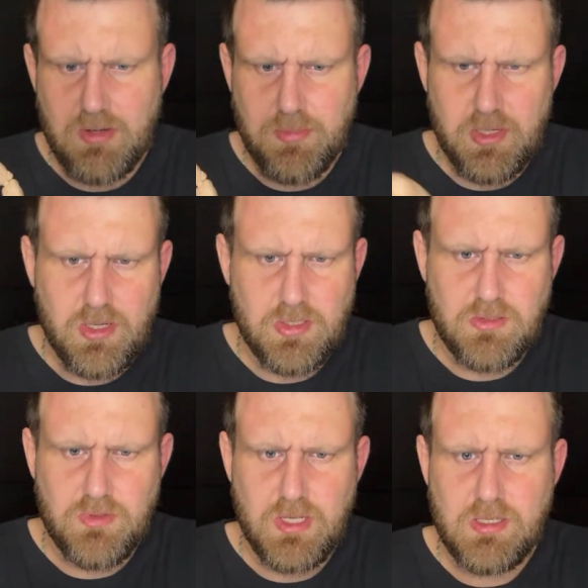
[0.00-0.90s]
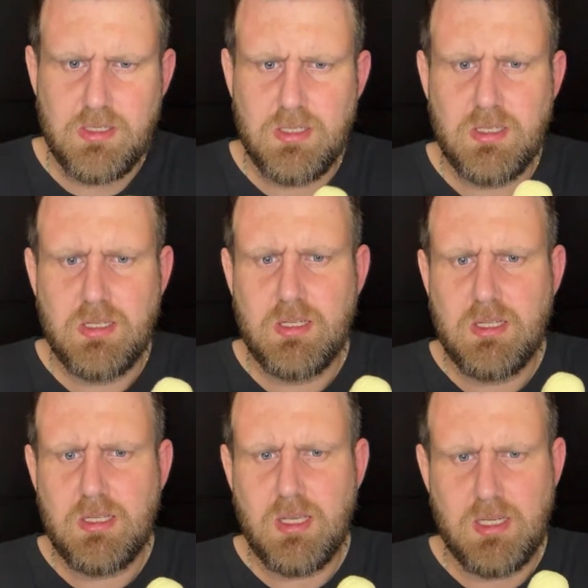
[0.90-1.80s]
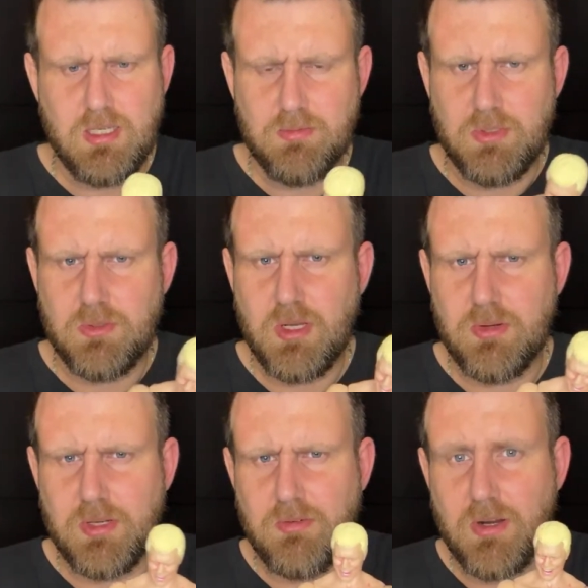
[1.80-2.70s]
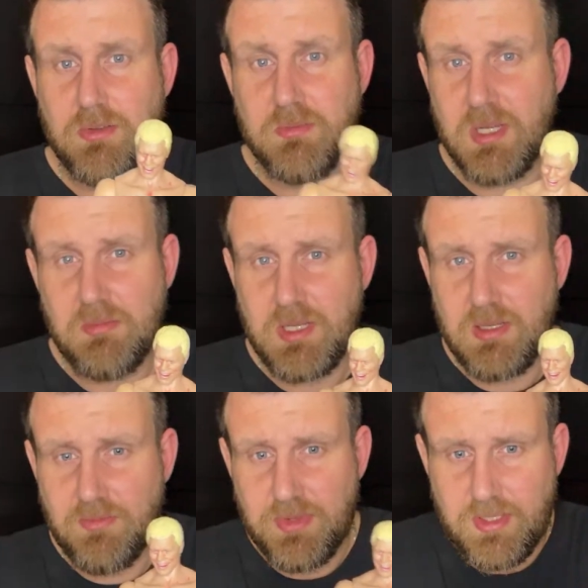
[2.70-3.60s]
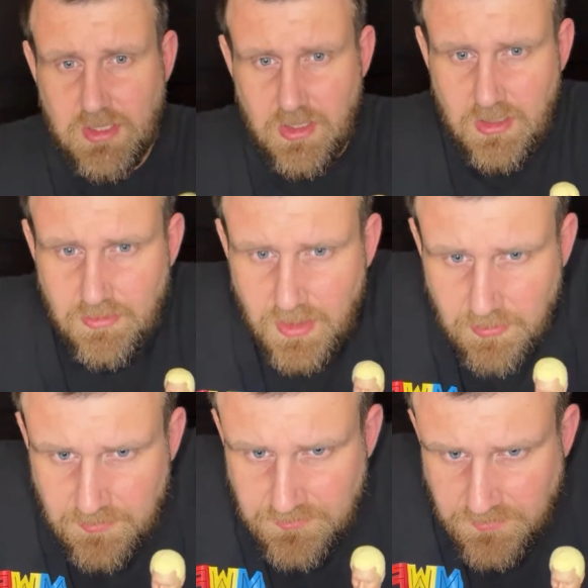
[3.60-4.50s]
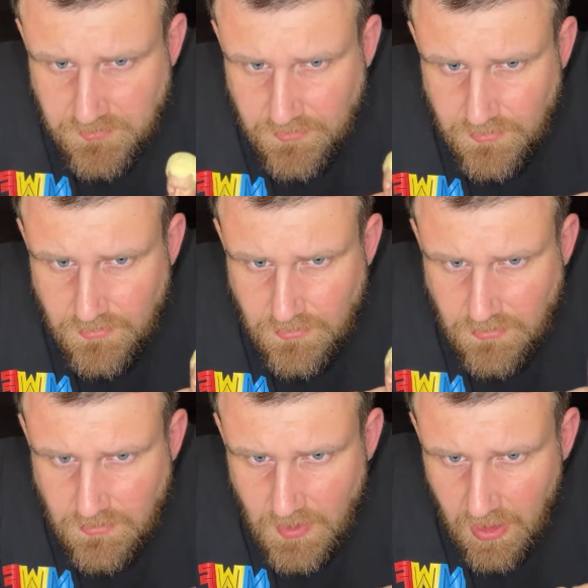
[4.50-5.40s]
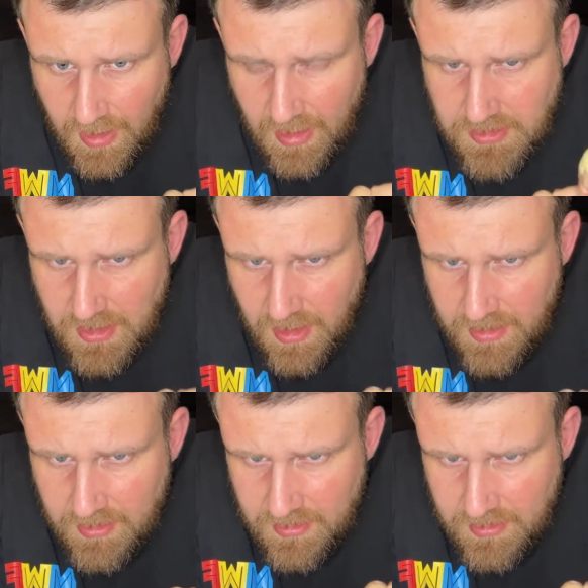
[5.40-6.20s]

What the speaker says: a purge of their AEW Cody Rhodes, maybe. There's a lot of hi, how's it going?